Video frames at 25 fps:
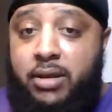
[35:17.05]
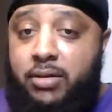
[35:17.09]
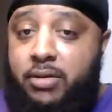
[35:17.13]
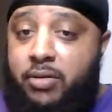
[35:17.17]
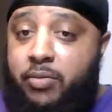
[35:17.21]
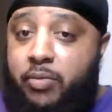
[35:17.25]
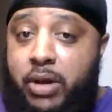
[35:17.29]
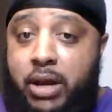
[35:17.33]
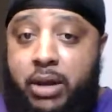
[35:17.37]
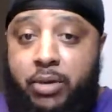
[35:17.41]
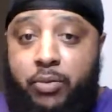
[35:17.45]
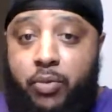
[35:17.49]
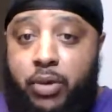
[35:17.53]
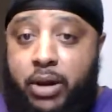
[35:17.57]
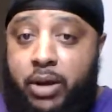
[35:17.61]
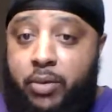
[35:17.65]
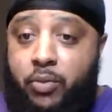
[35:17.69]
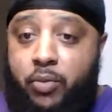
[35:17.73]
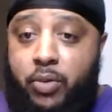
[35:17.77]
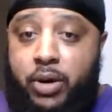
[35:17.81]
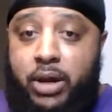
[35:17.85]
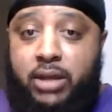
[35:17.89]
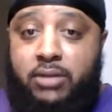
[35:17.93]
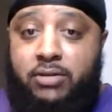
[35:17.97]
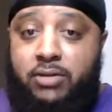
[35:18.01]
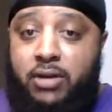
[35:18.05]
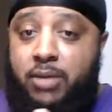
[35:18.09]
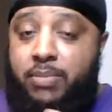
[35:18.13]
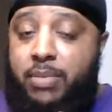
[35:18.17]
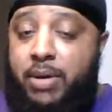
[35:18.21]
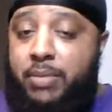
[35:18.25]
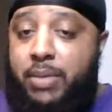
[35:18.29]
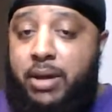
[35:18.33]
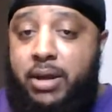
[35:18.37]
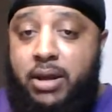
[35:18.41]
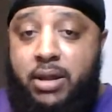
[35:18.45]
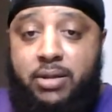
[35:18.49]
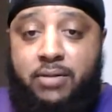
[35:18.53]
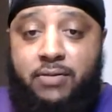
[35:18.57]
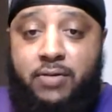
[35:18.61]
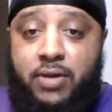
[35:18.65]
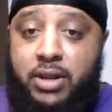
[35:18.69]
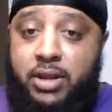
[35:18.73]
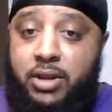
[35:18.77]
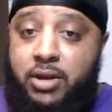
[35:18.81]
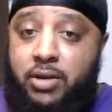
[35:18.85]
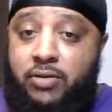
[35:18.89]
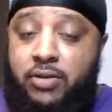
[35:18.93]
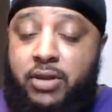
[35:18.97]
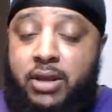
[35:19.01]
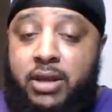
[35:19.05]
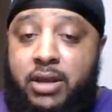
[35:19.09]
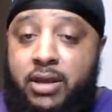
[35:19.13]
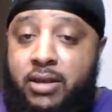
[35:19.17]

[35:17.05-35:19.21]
what I talked about my other videos.